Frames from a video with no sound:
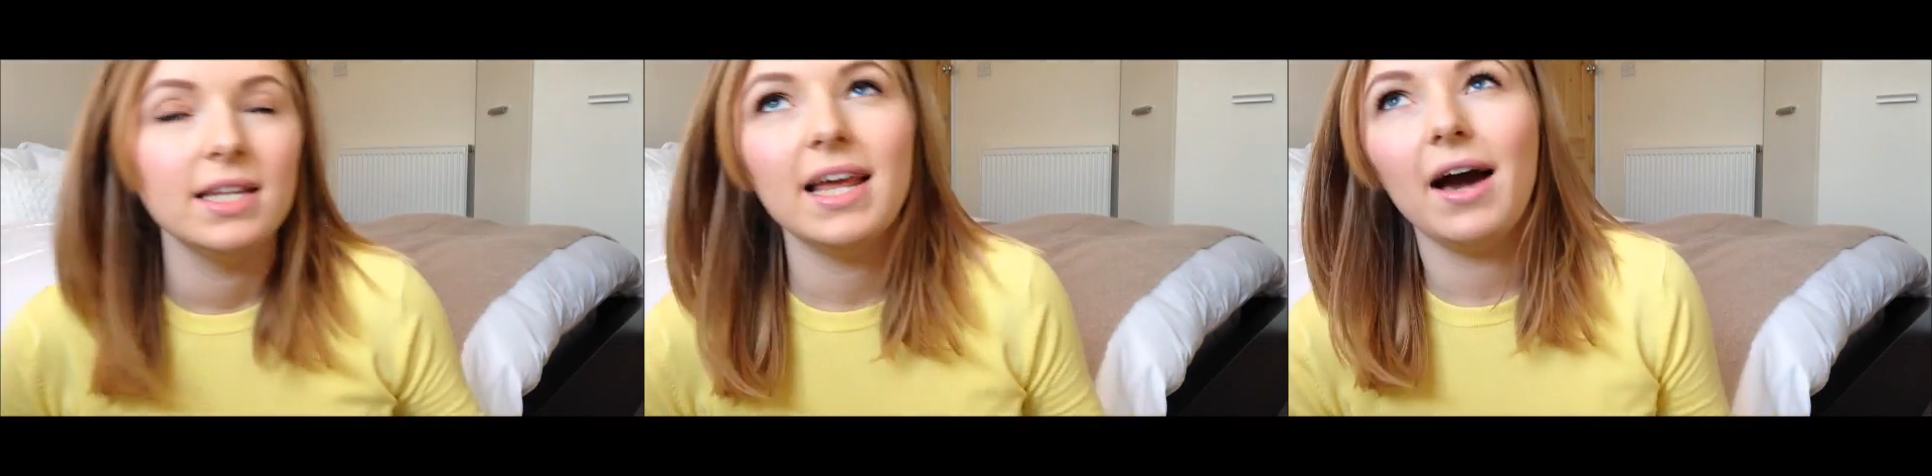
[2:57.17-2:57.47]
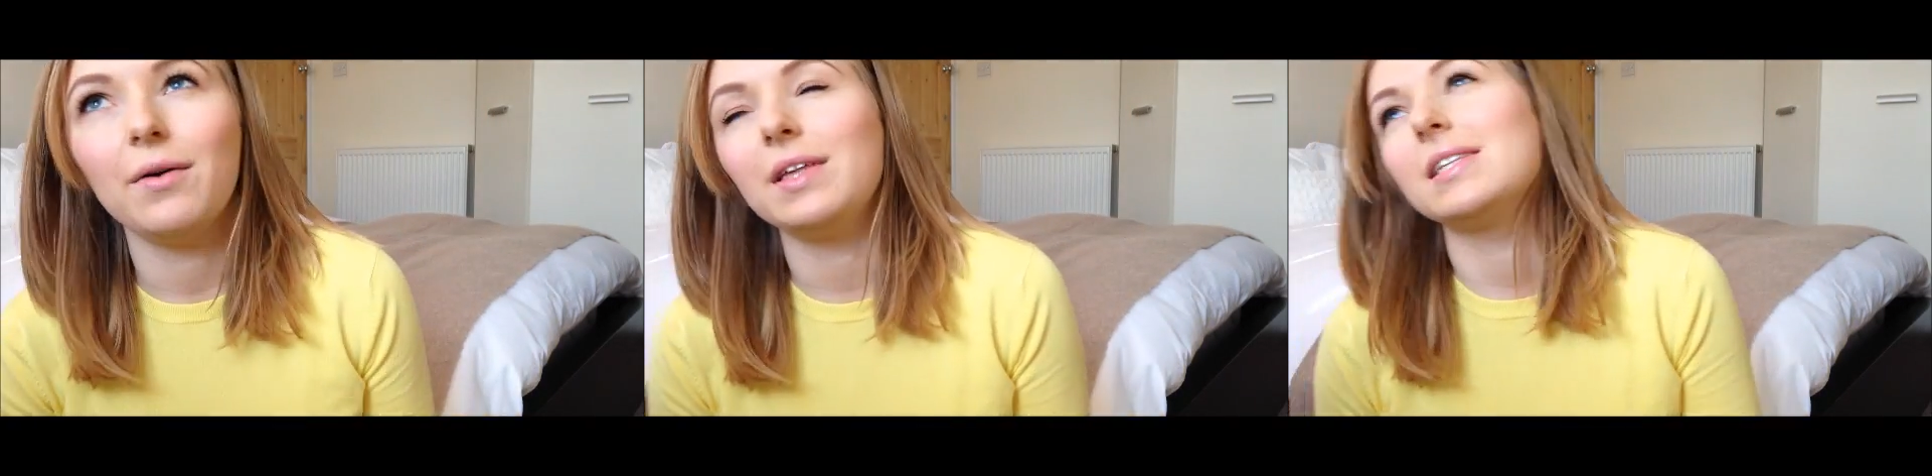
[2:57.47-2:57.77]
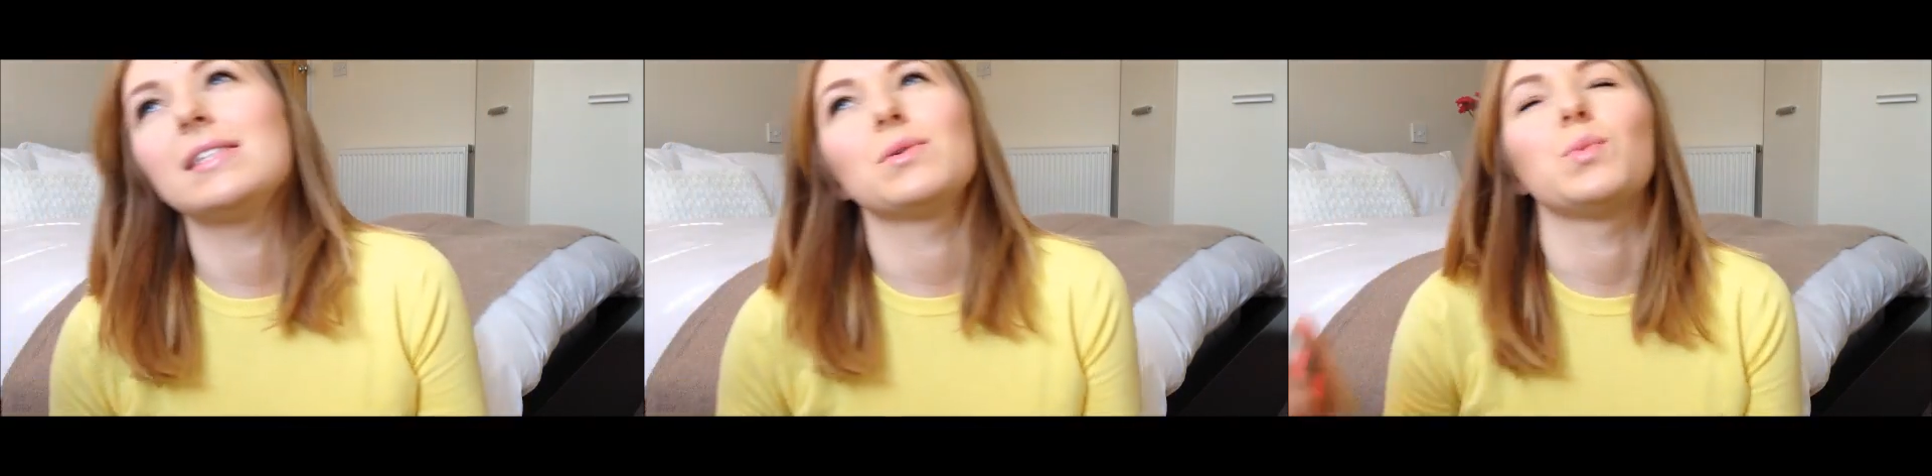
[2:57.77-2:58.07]
now
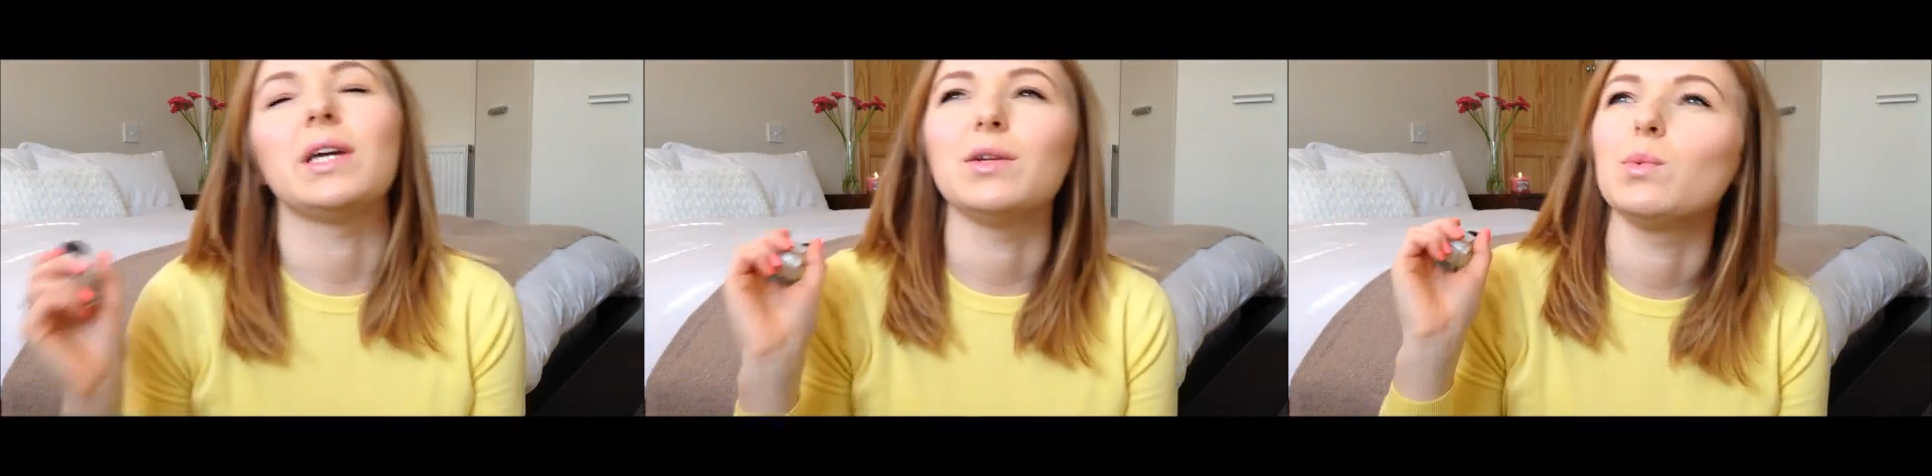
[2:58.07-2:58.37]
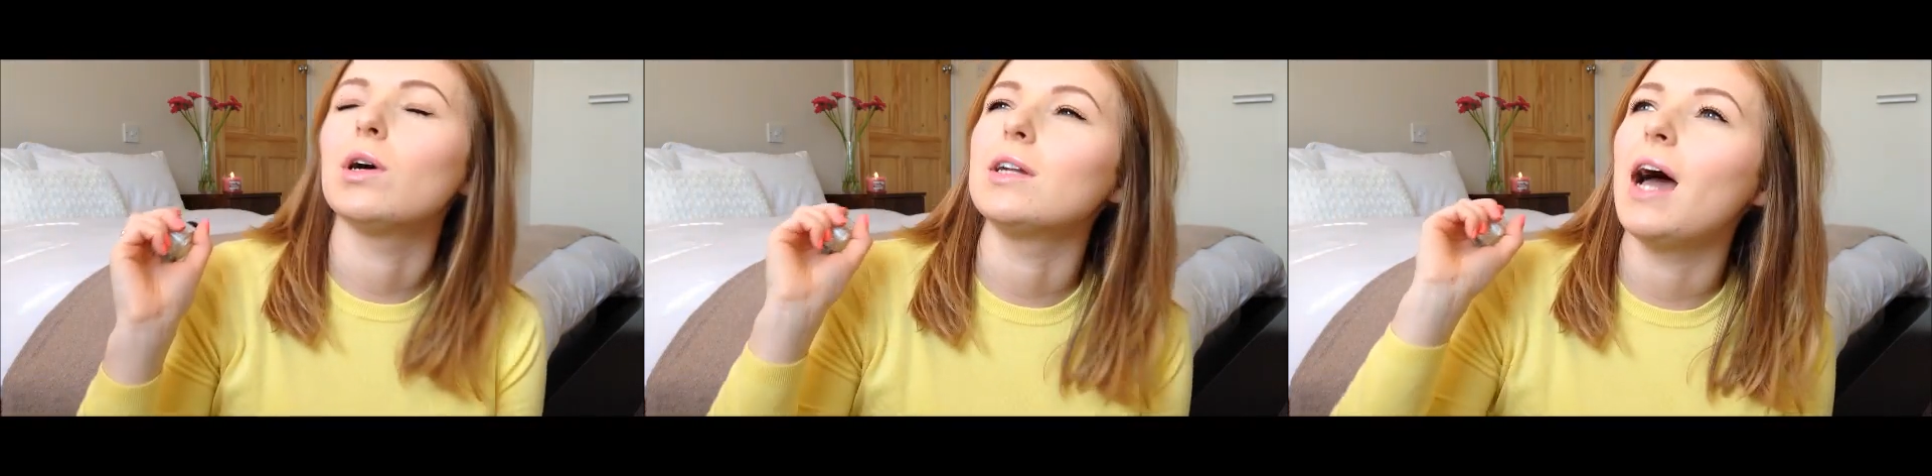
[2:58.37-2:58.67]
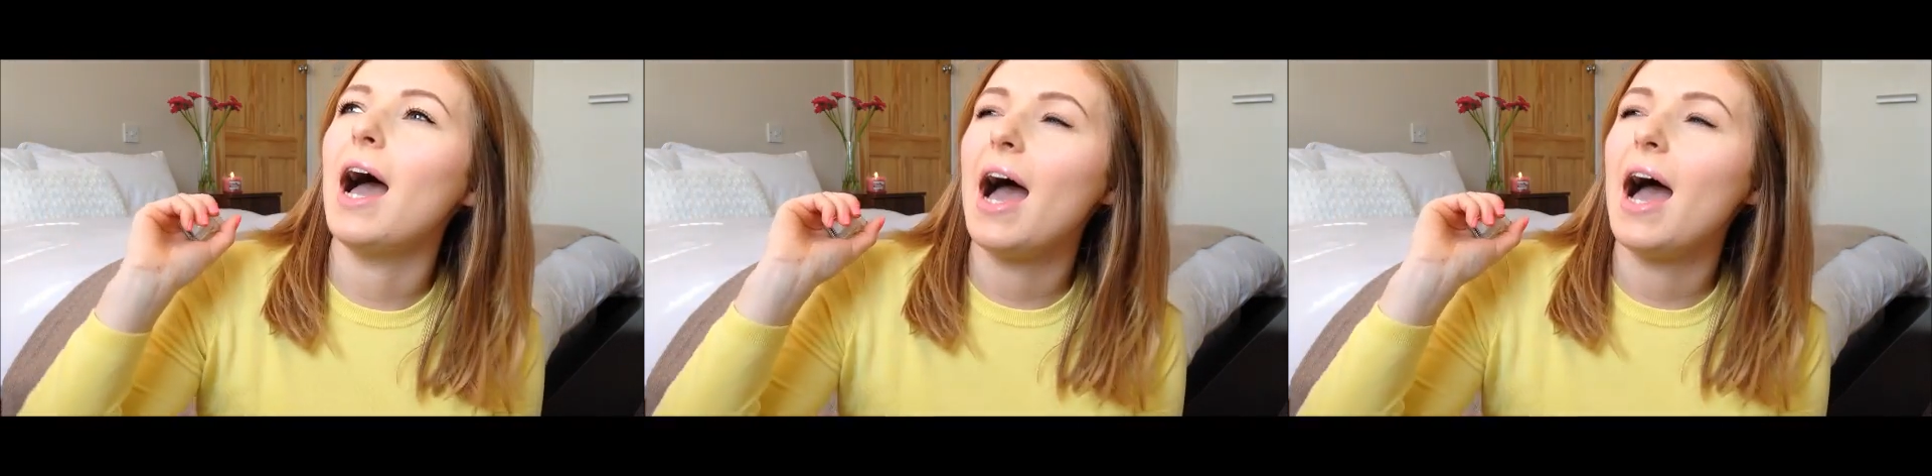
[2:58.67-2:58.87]
this is a weird one.